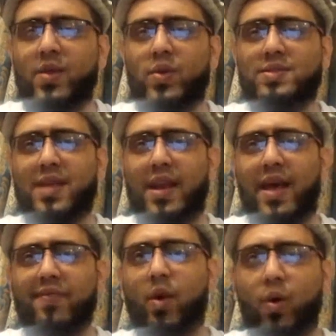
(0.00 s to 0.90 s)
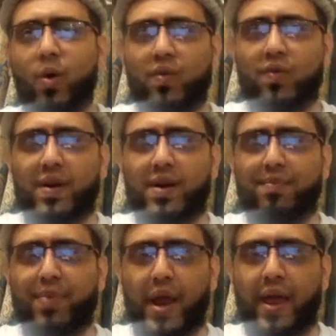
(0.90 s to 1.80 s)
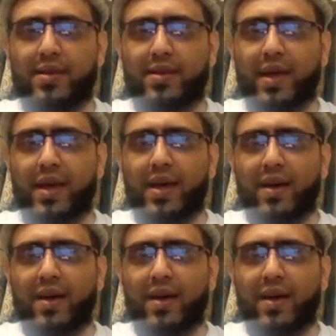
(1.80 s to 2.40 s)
It was the leftover bread